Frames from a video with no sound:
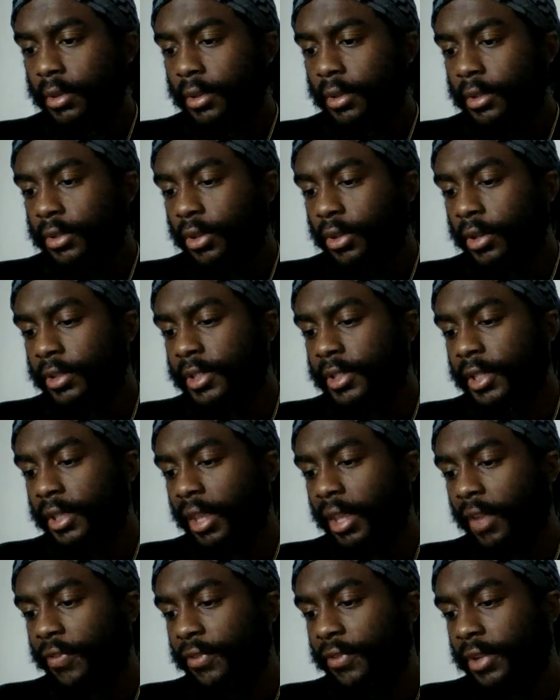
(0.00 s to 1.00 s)
So here's the
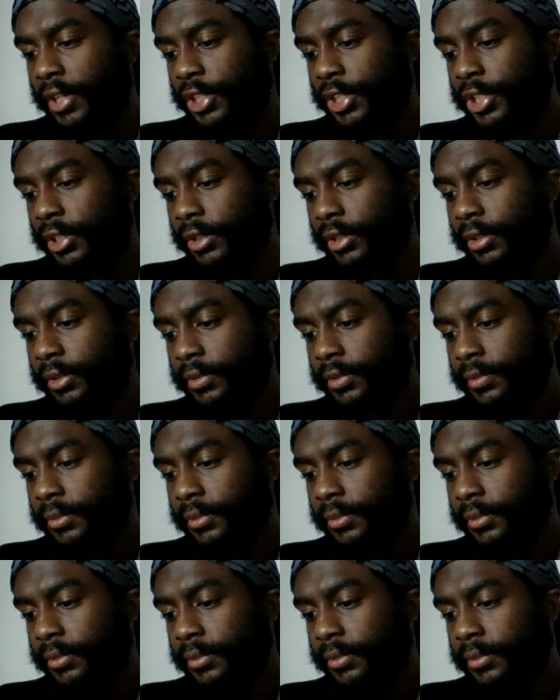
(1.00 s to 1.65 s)
definition.